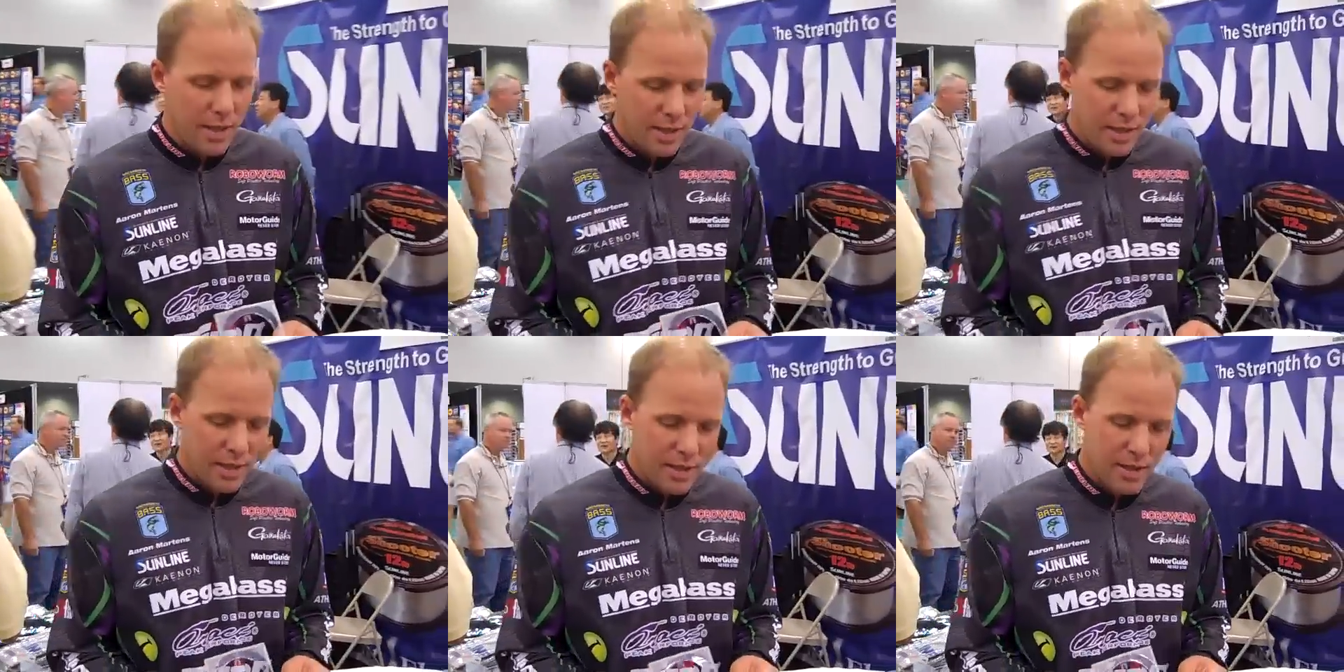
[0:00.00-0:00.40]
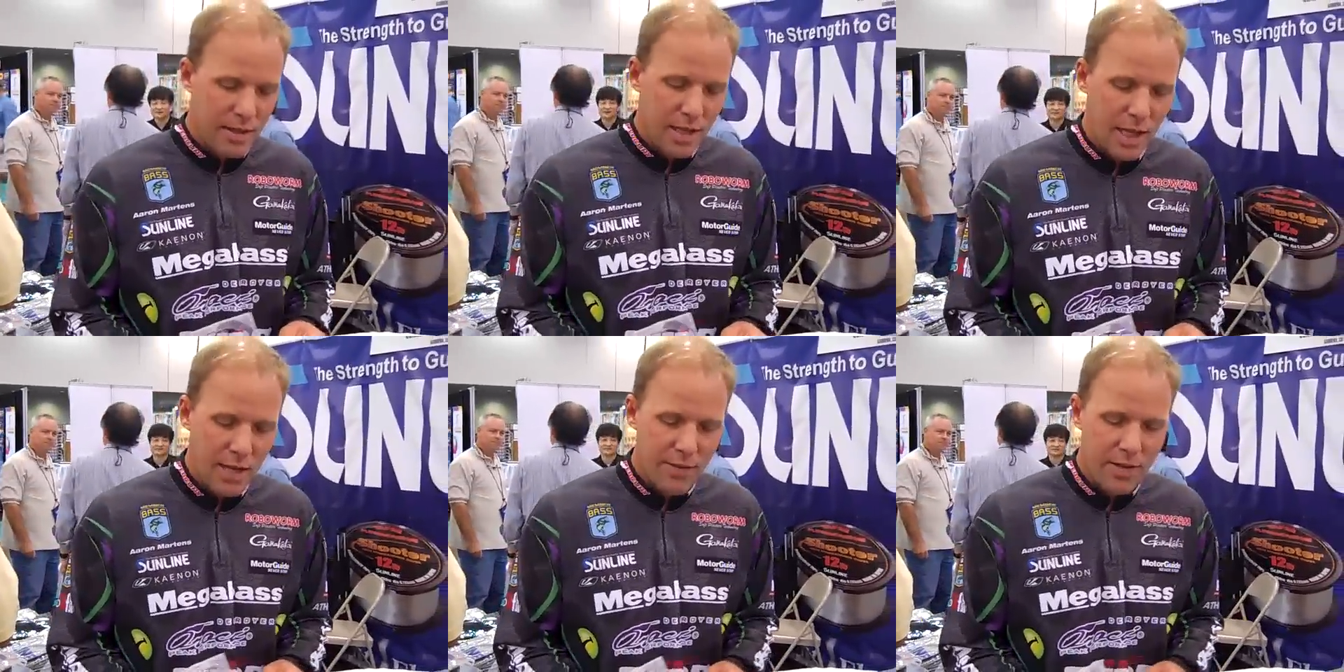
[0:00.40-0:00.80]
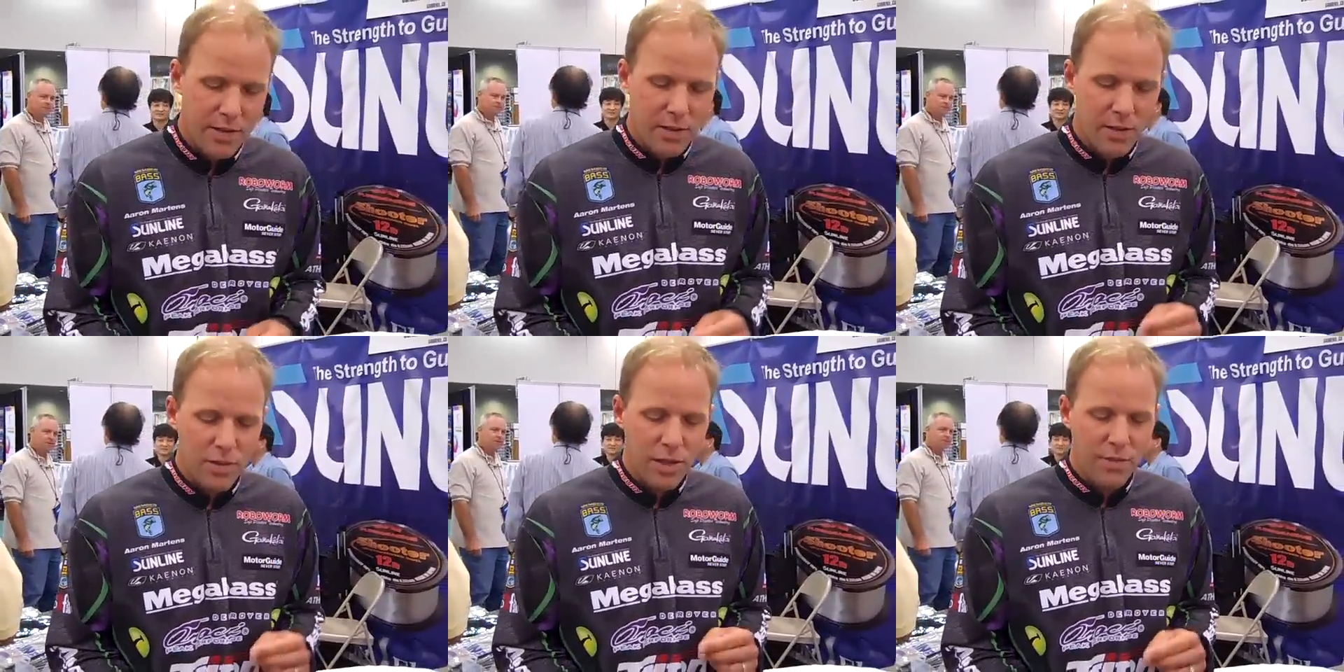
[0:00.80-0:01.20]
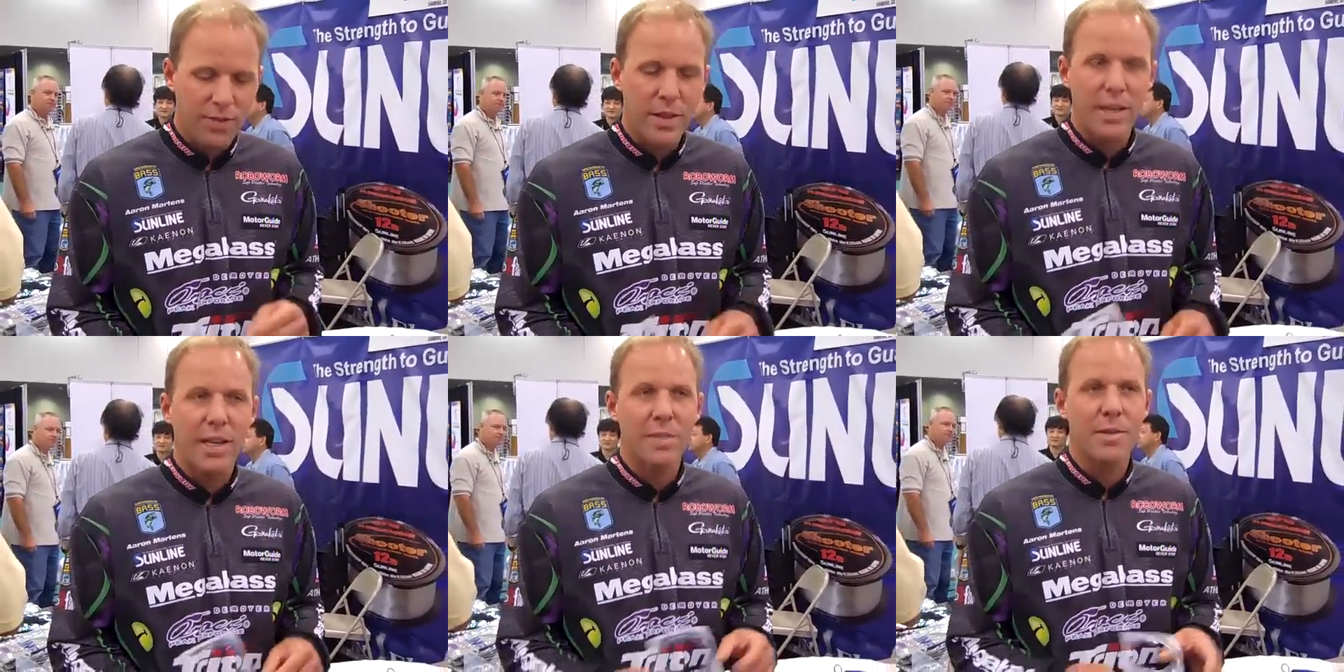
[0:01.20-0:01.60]
and they
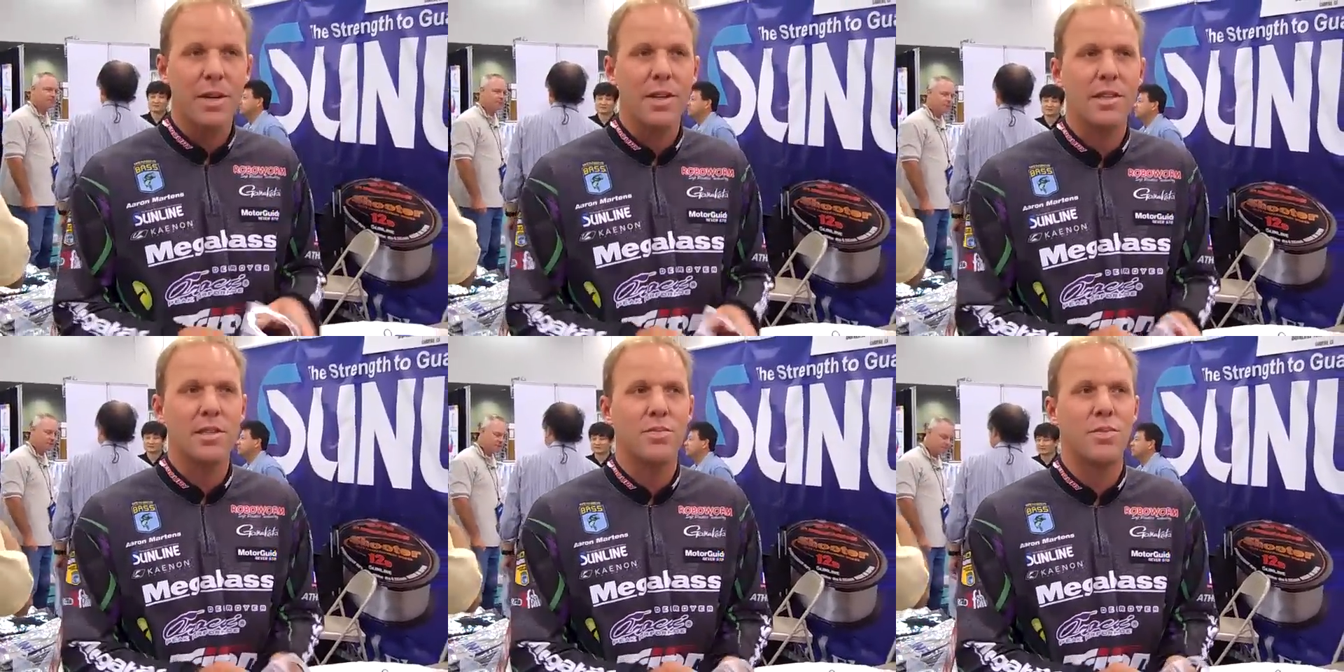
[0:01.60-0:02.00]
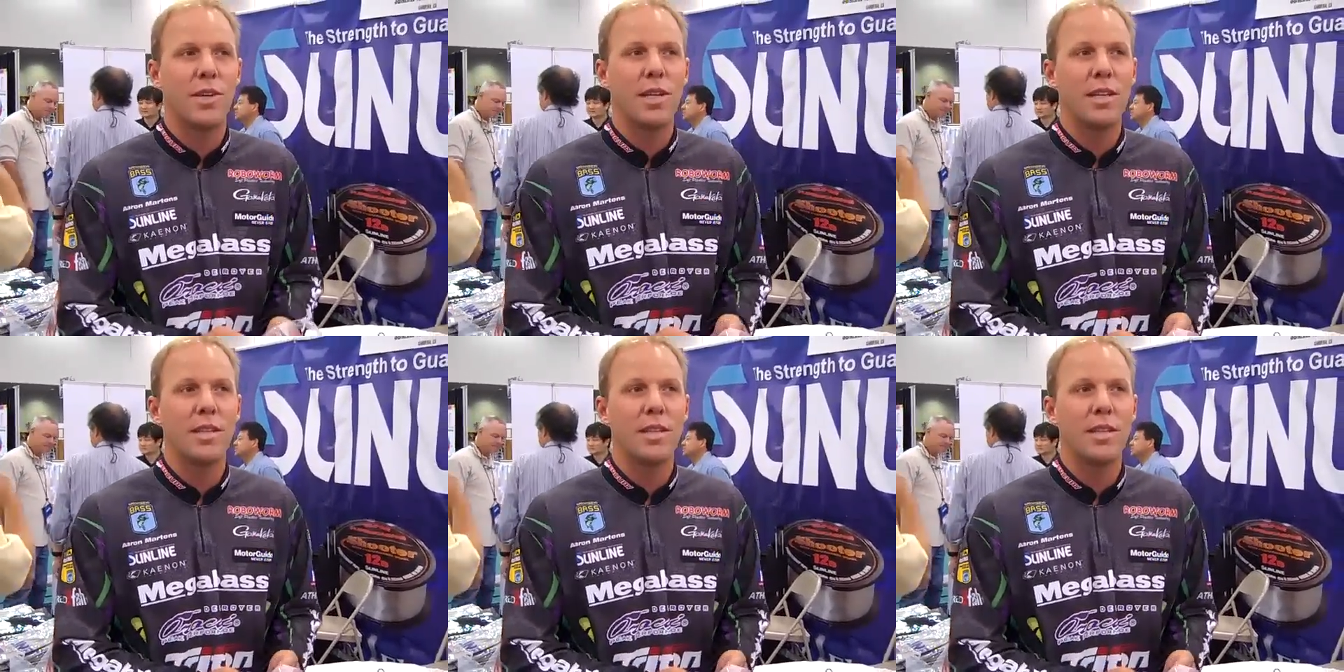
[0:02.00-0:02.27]
finally come out with this braid.